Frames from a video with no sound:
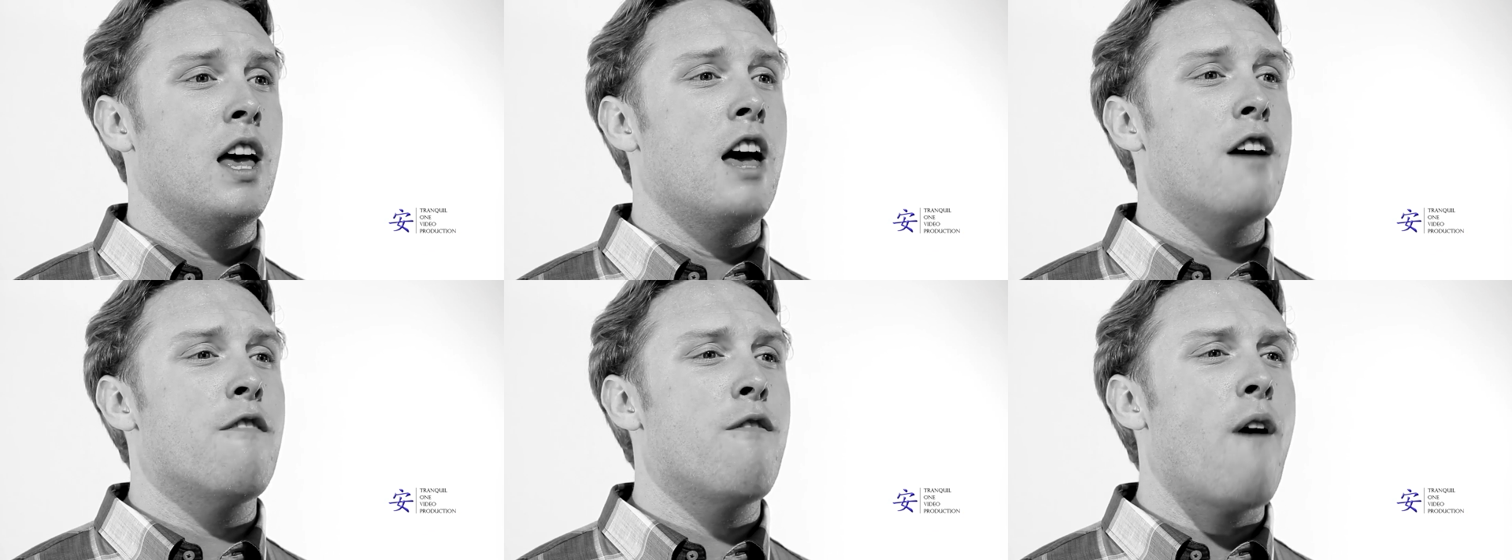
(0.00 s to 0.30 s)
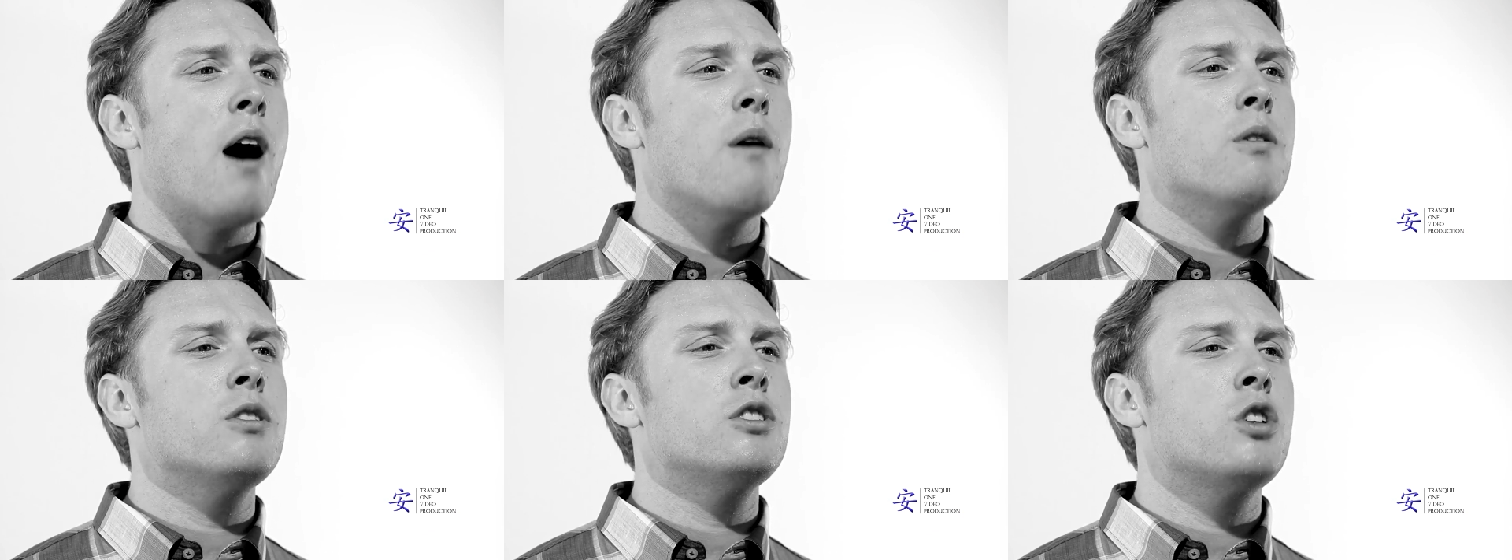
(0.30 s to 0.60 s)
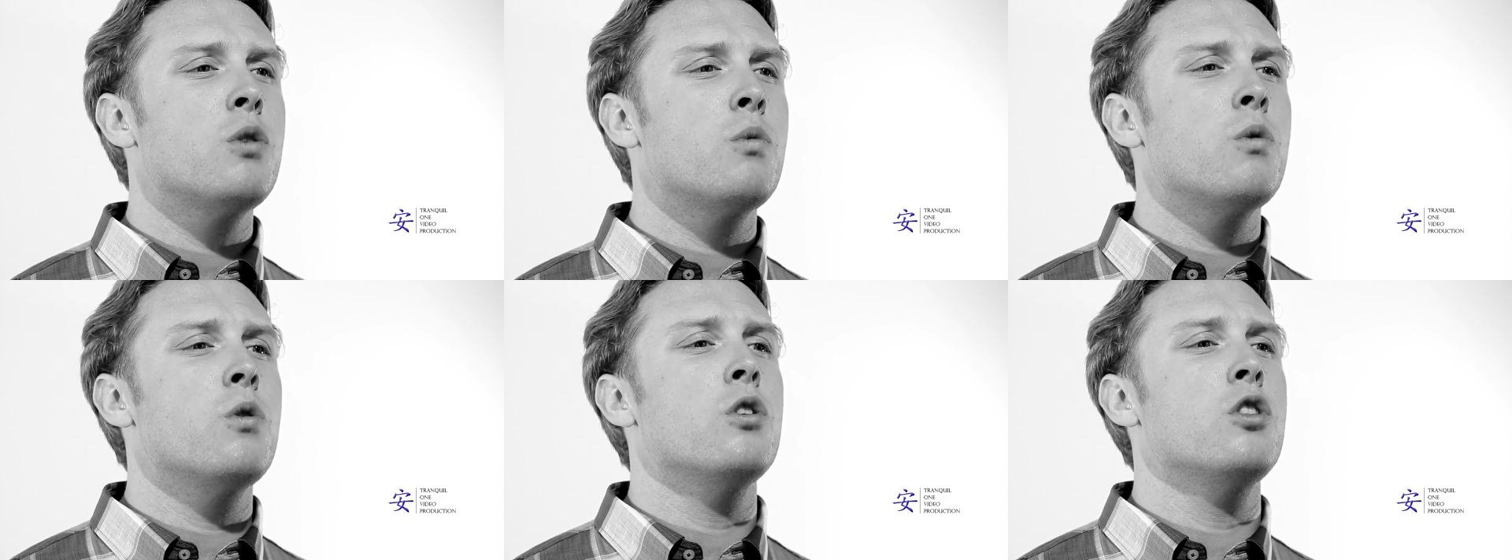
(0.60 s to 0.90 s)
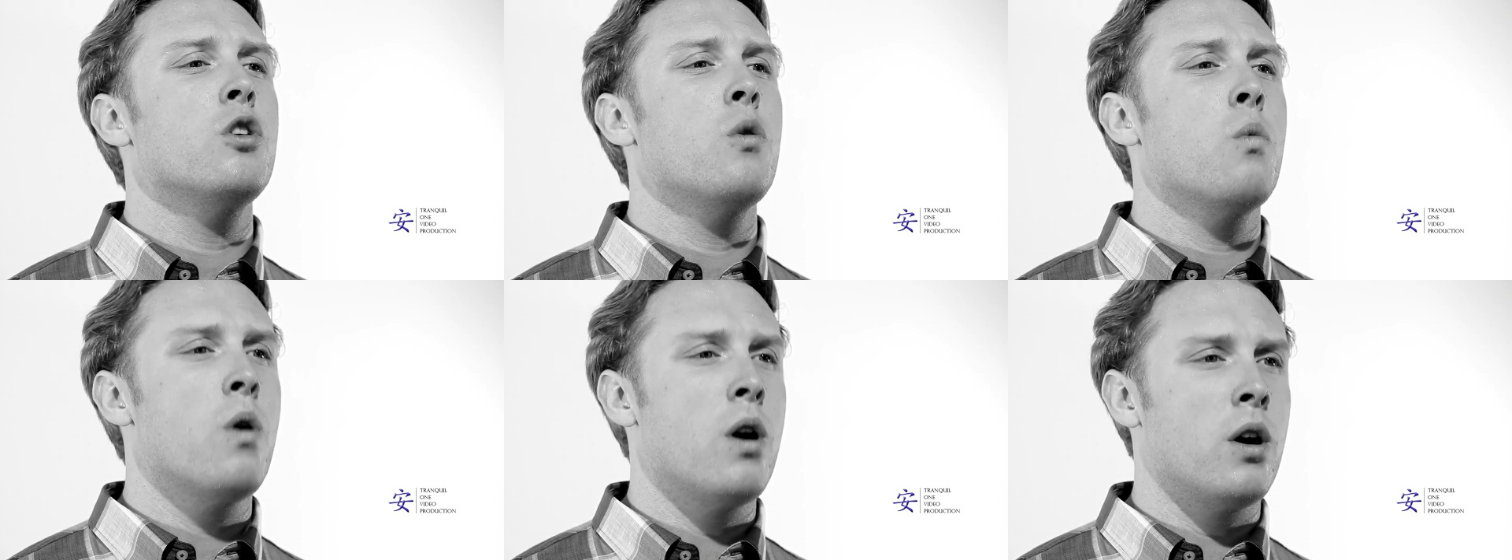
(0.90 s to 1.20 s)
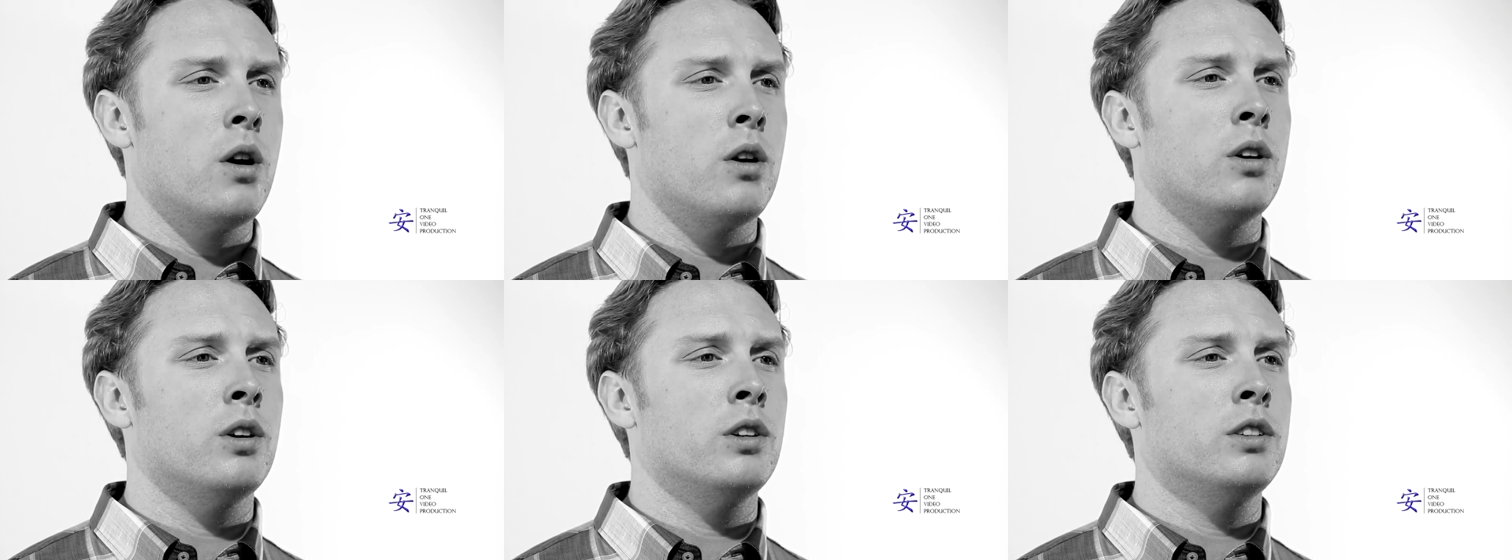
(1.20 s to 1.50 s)
If I was to rule the
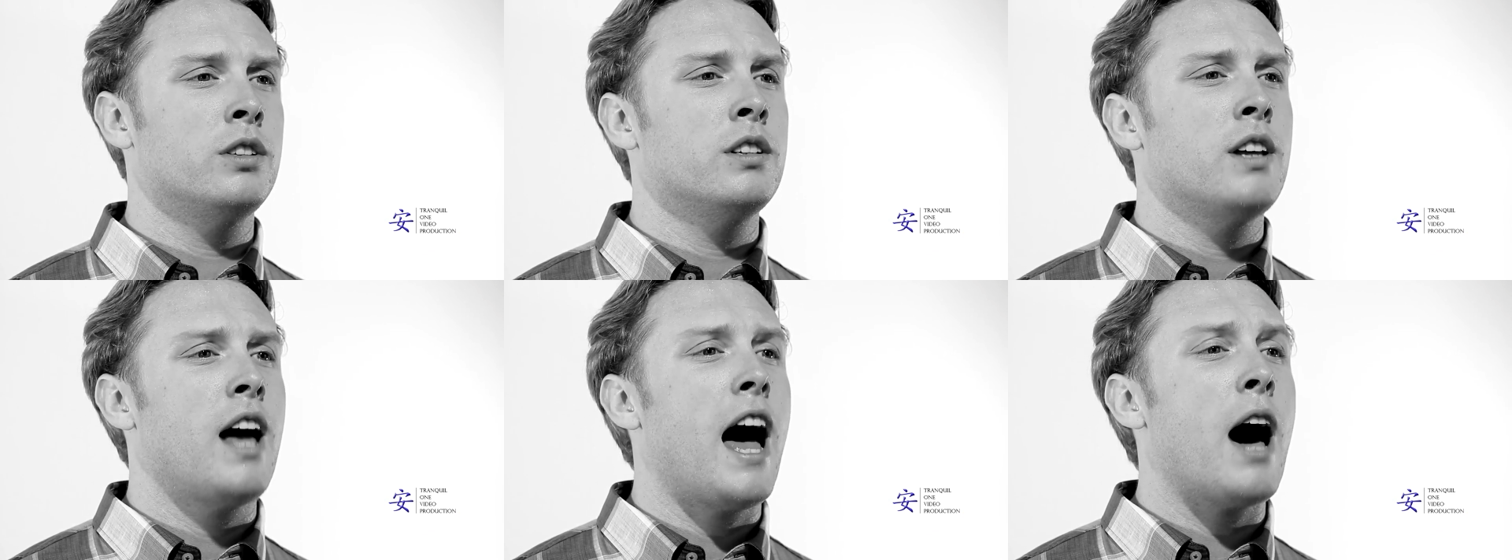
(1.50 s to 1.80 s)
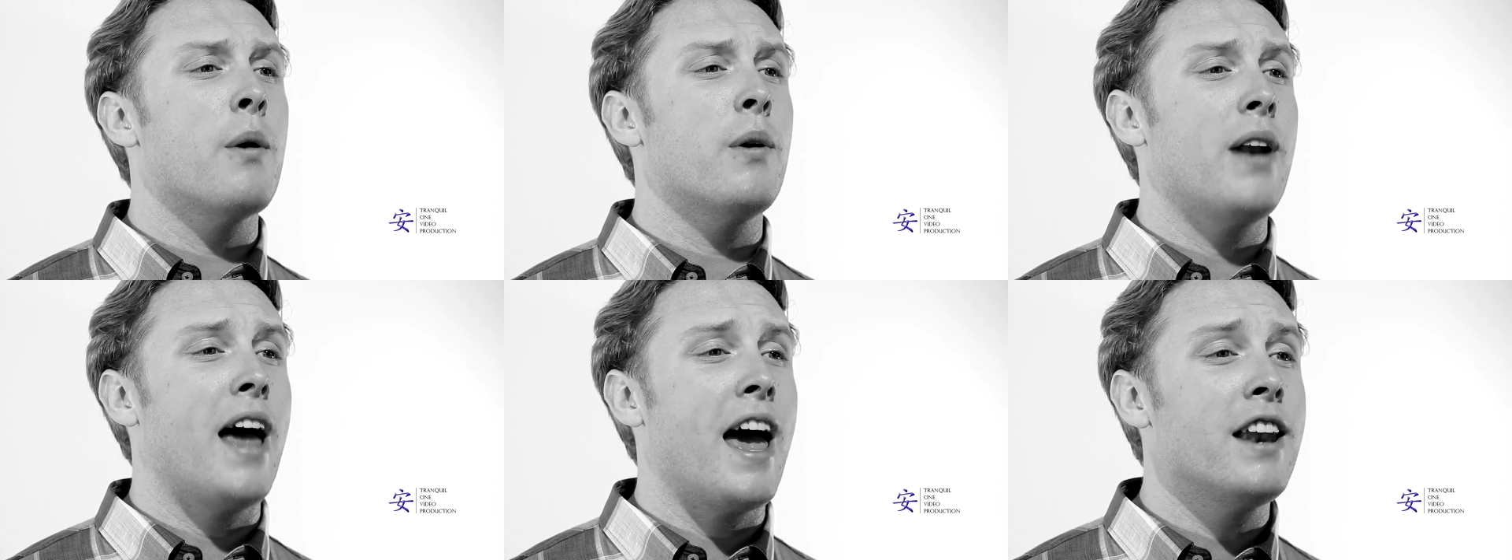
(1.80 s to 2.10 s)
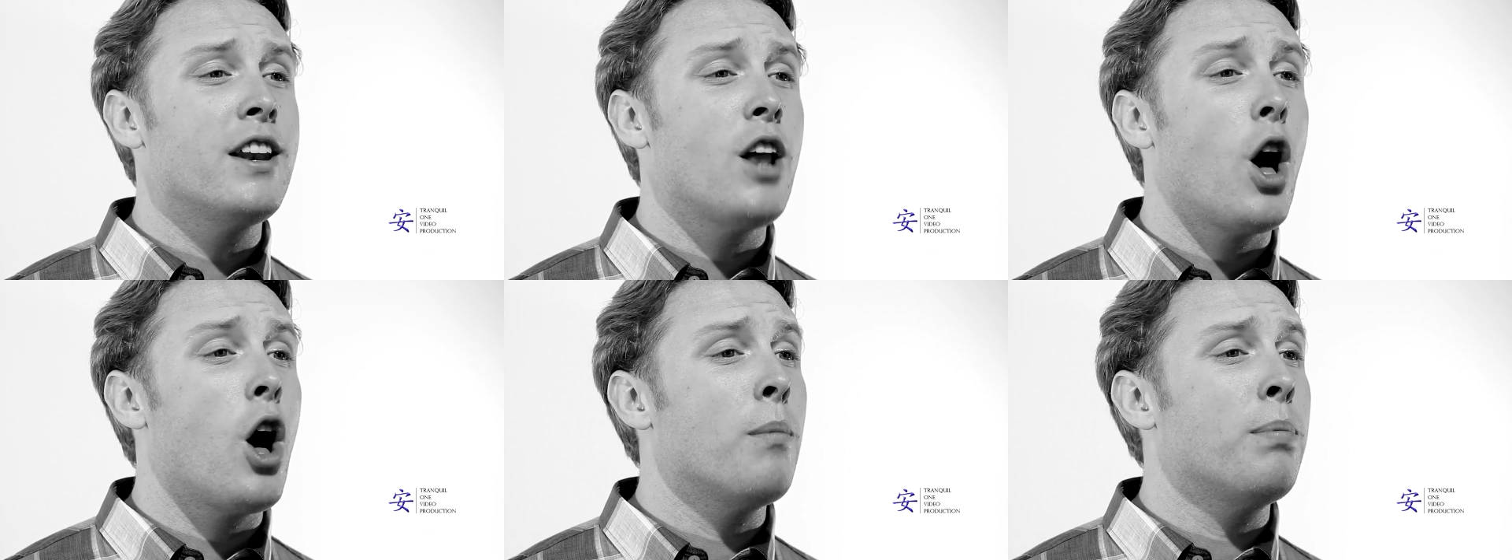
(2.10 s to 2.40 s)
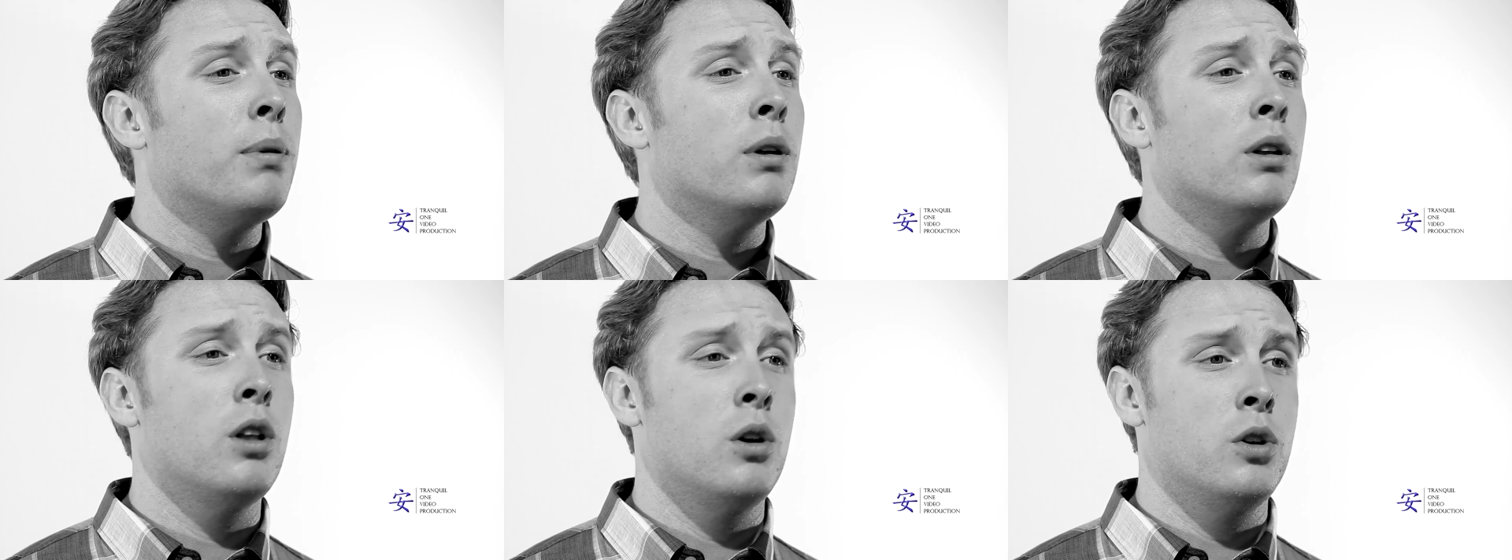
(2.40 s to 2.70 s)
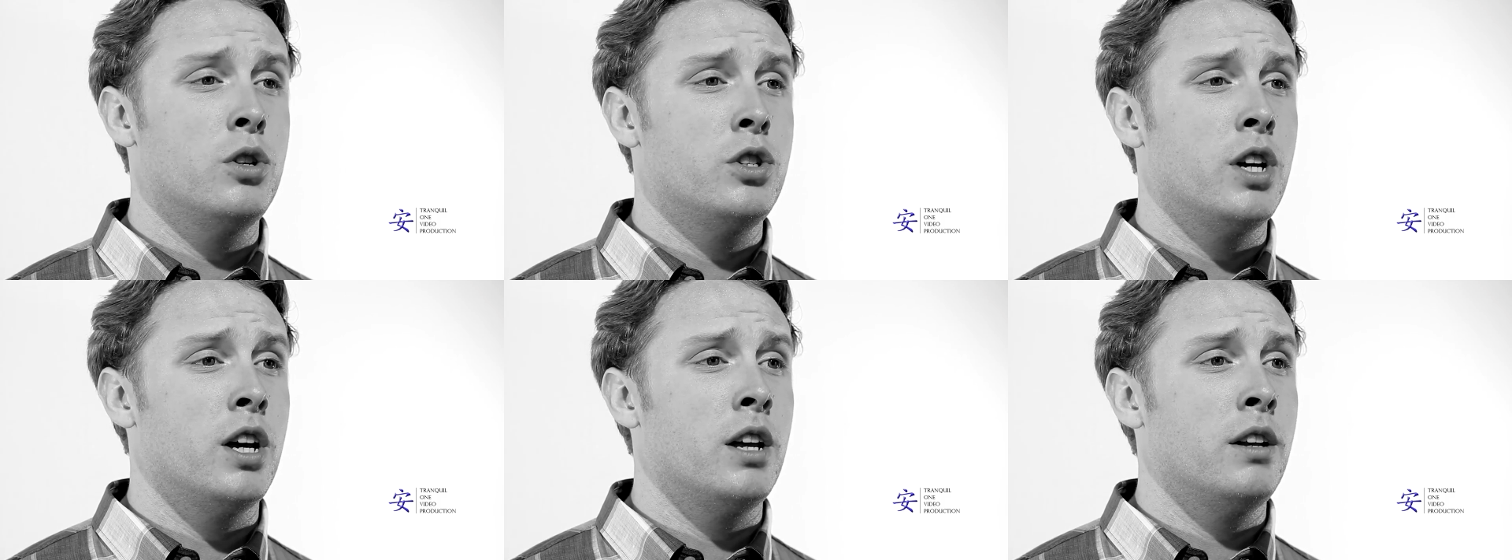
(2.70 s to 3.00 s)
world, I would end all
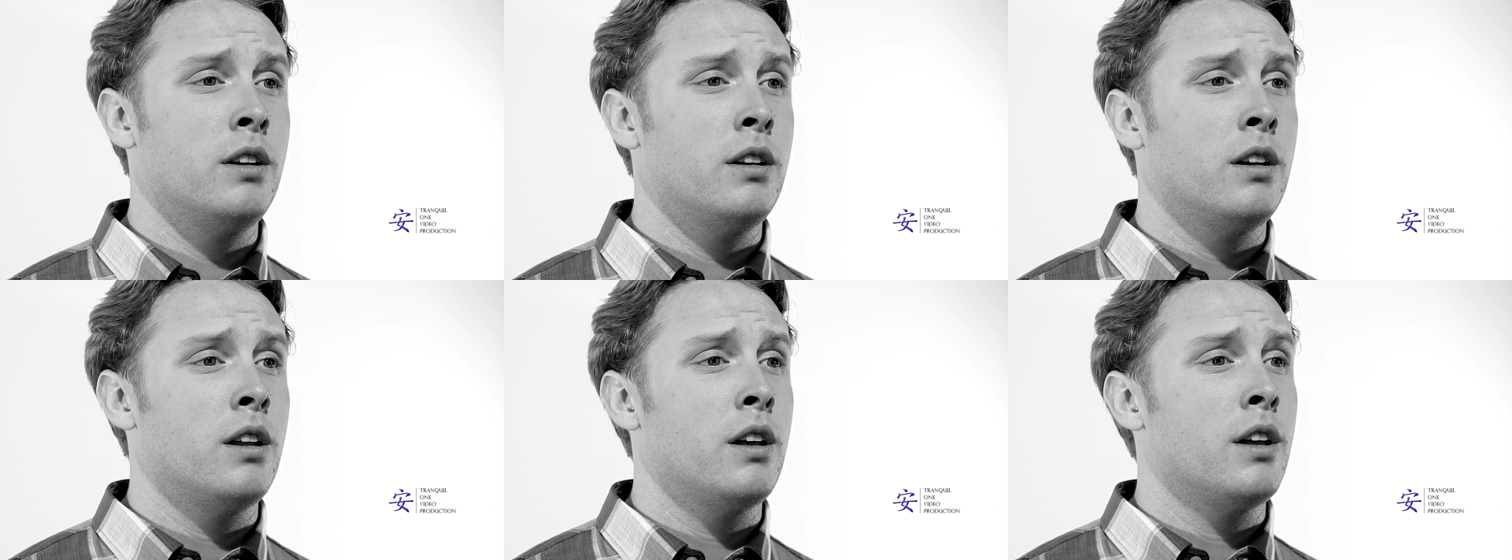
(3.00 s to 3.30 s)
pollution,